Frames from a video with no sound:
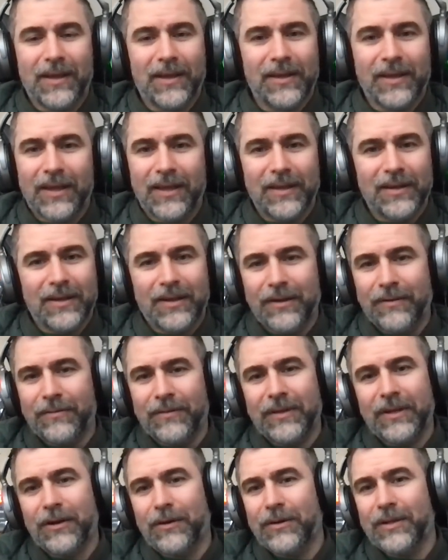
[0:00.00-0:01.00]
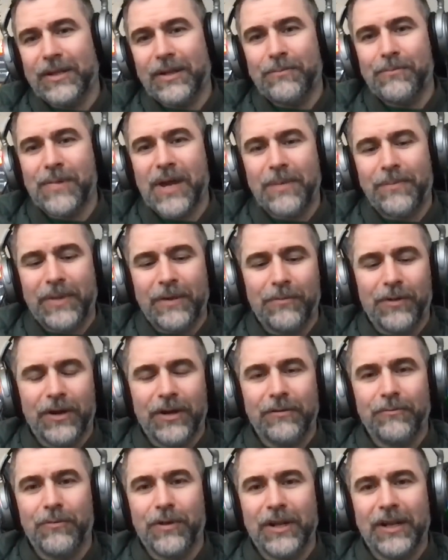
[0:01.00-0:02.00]
and, and you know, it might be
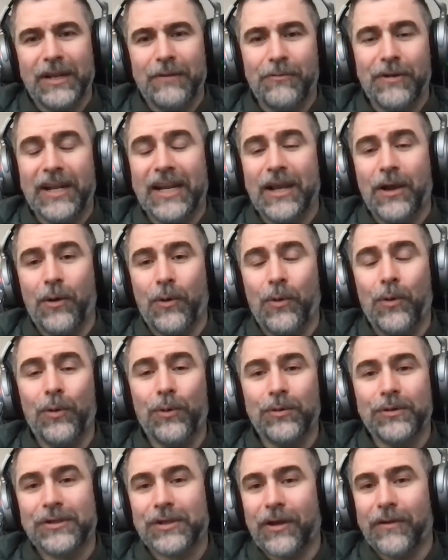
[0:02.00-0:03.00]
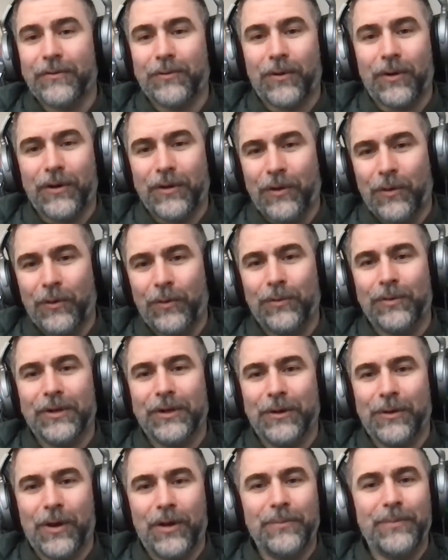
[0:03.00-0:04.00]
running really, really old software and old,
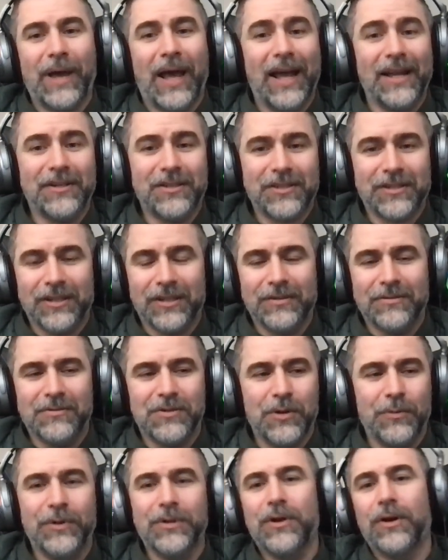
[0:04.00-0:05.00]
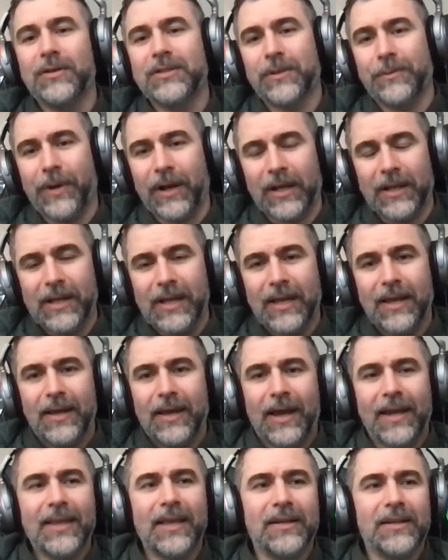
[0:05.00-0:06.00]
you know, unpatched, and no one knows about it.
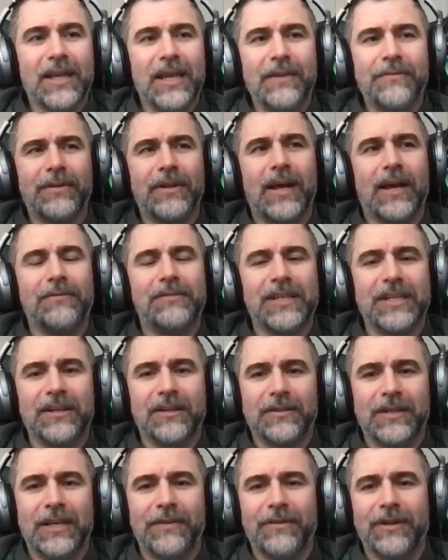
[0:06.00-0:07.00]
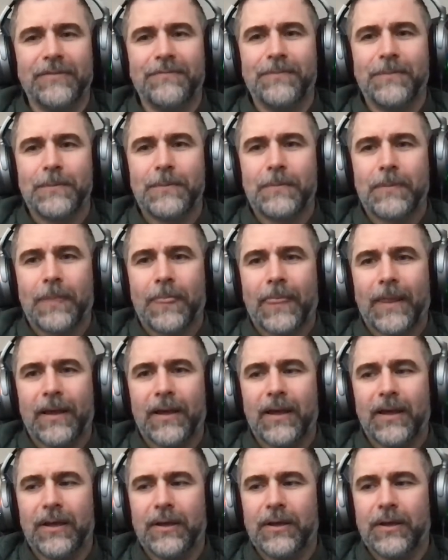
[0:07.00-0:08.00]
I can't even, I've seen even
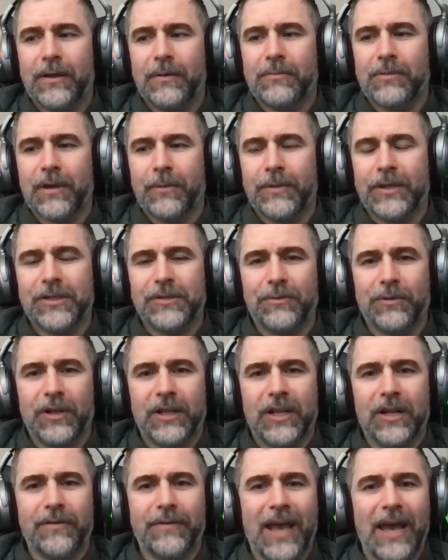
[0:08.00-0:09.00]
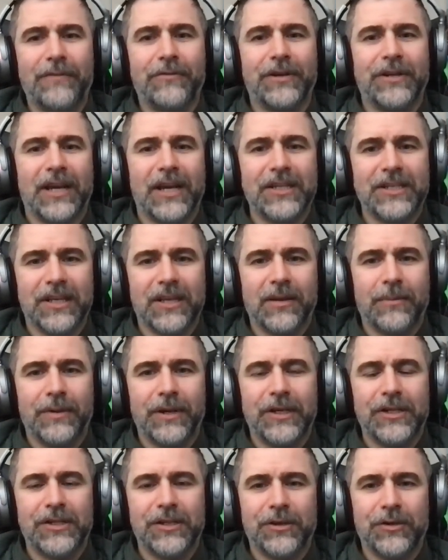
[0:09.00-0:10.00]
uh, companies with a lot of advertising
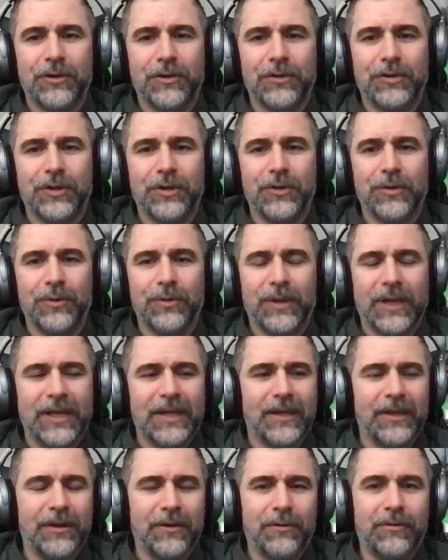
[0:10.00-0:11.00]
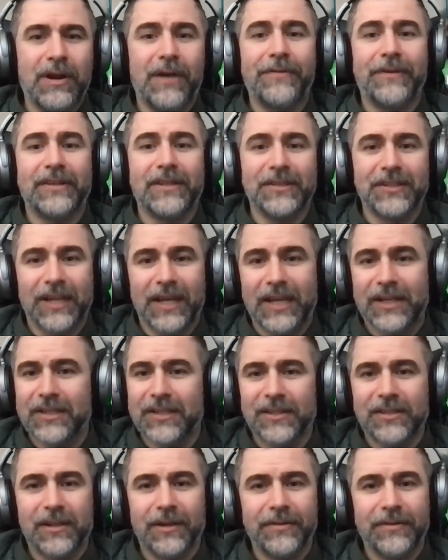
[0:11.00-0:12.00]
companies who do like, you know, graphic
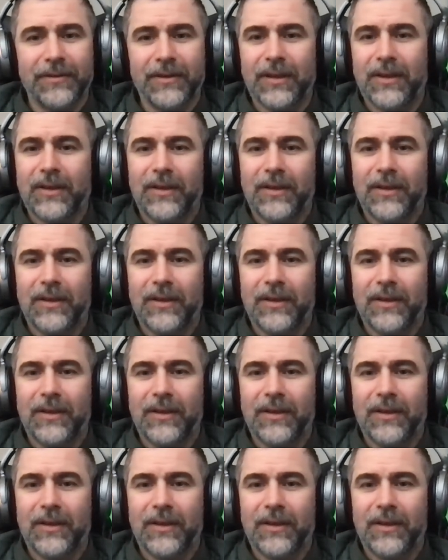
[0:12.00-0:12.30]
designs and stuff.